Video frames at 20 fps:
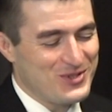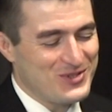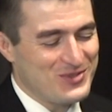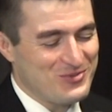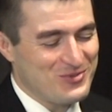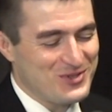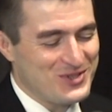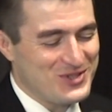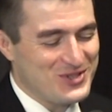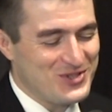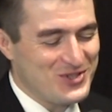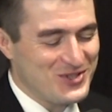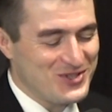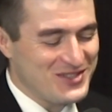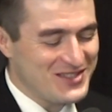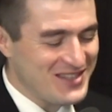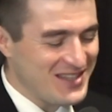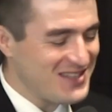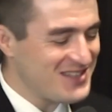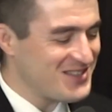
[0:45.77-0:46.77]
what's your
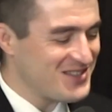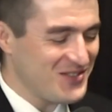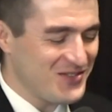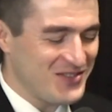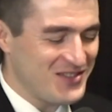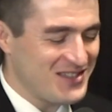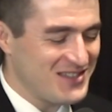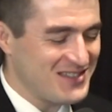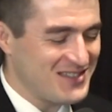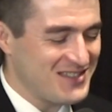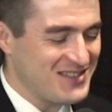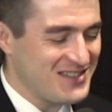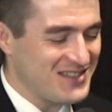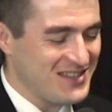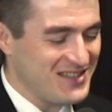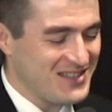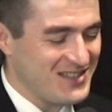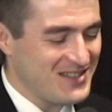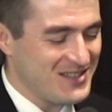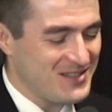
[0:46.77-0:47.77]
sense of this
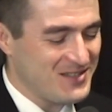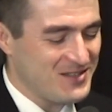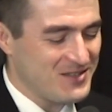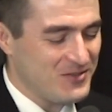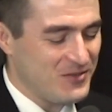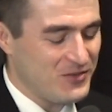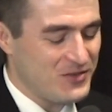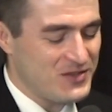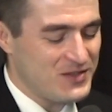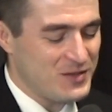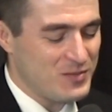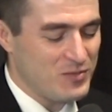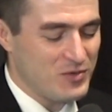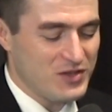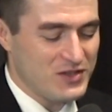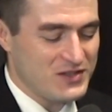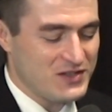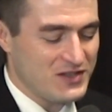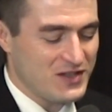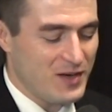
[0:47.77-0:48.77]
of the
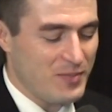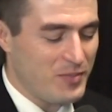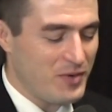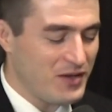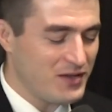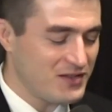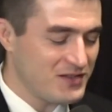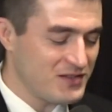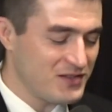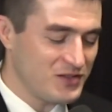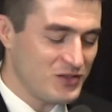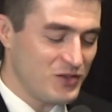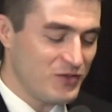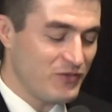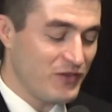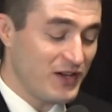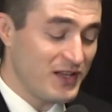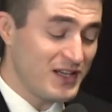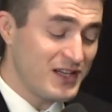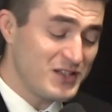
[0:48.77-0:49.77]
simulation hypothesis? Do you
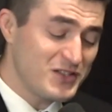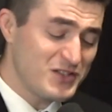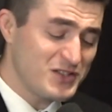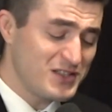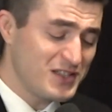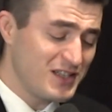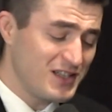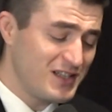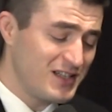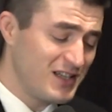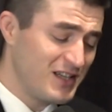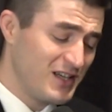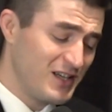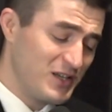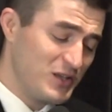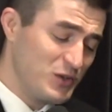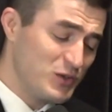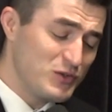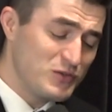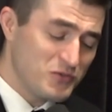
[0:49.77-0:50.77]
find it interesting,
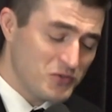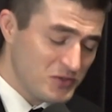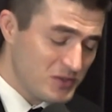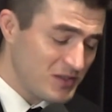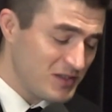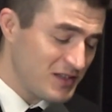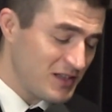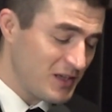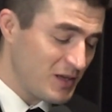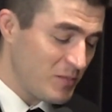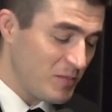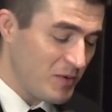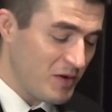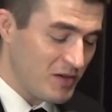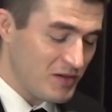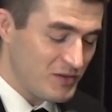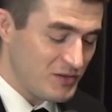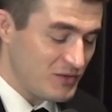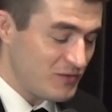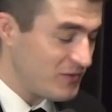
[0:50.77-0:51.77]
useful to think
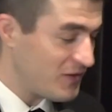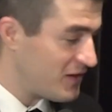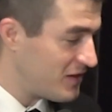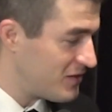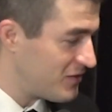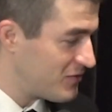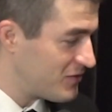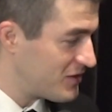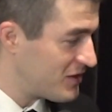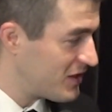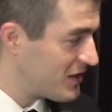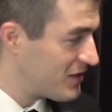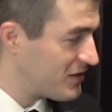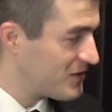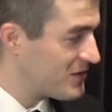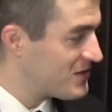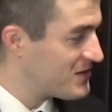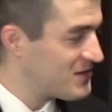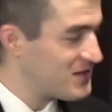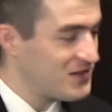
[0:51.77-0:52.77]
about it? Do you find it
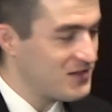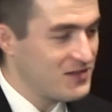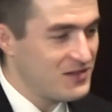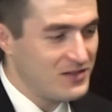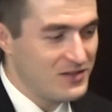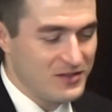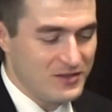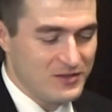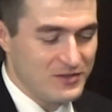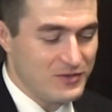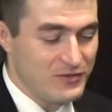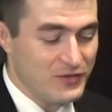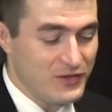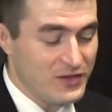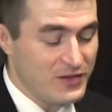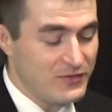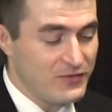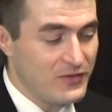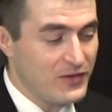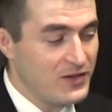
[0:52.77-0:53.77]
ridiculous? Do you
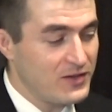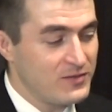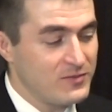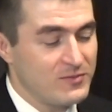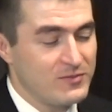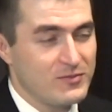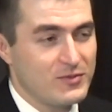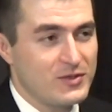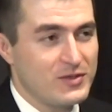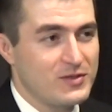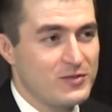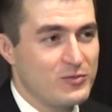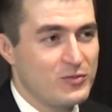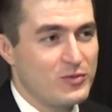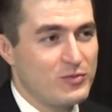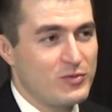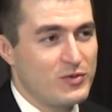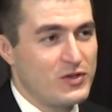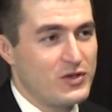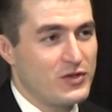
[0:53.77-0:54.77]
find it fun?
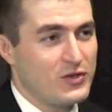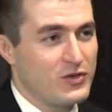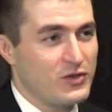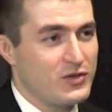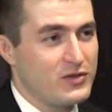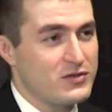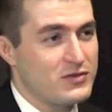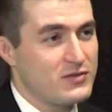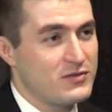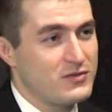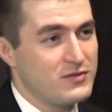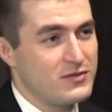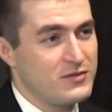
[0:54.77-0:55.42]
What are your thoughts?